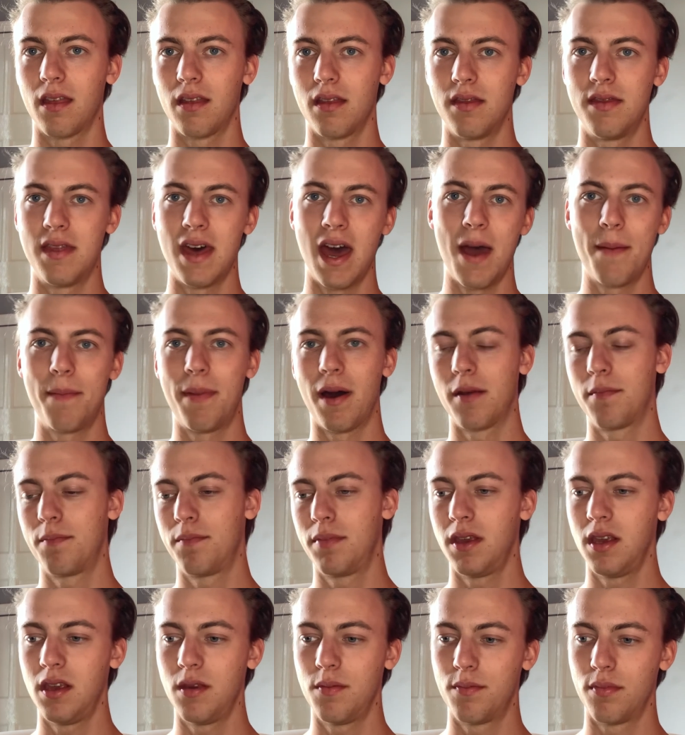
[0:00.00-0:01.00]
they're bad
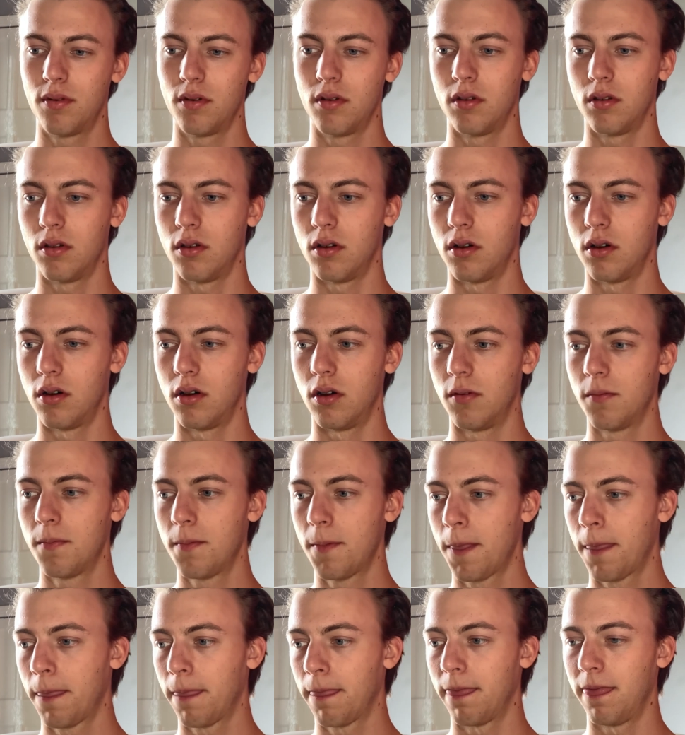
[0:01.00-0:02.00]
people, or
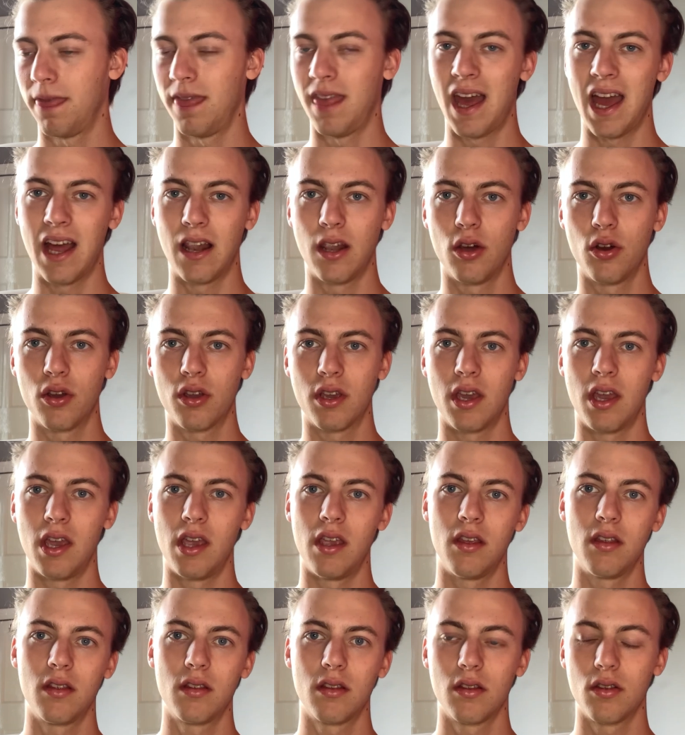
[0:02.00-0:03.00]
they're lucky,
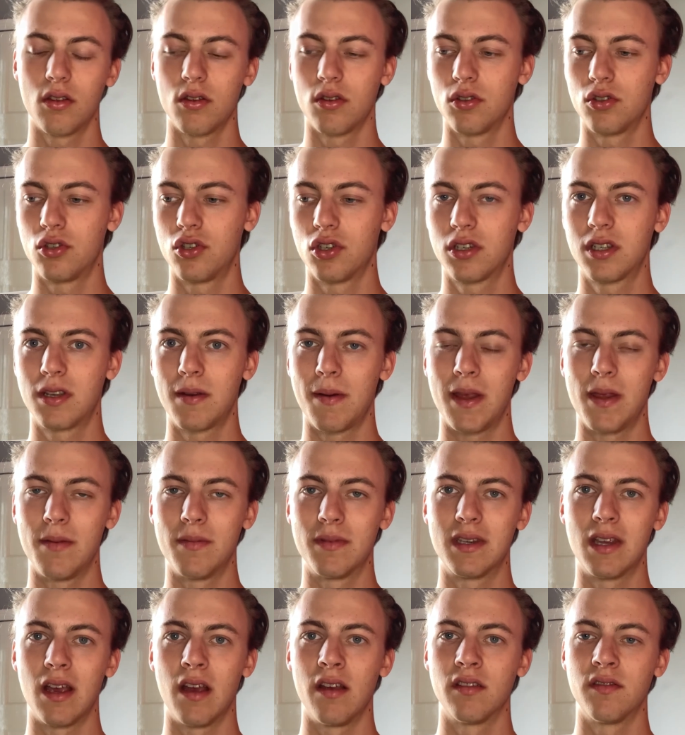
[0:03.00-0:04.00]
just to make
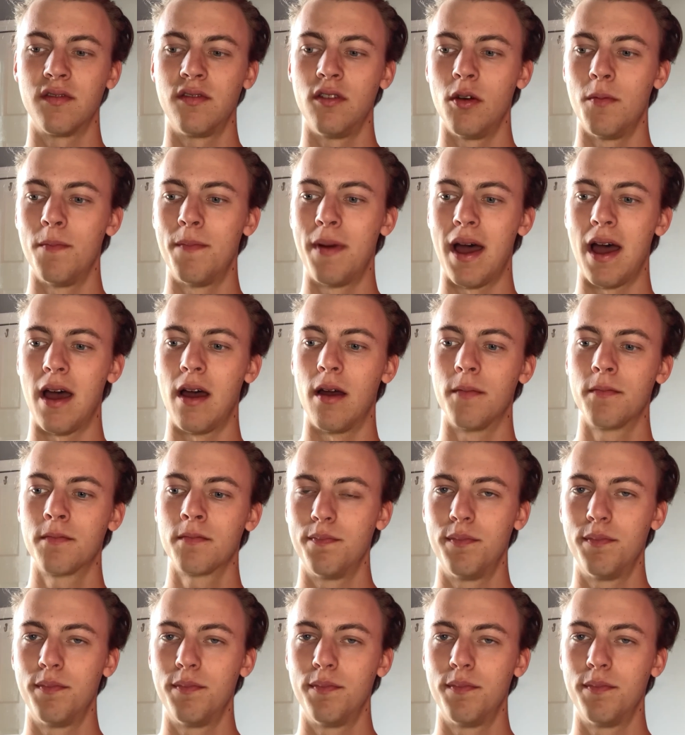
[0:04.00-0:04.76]
themselves feel better.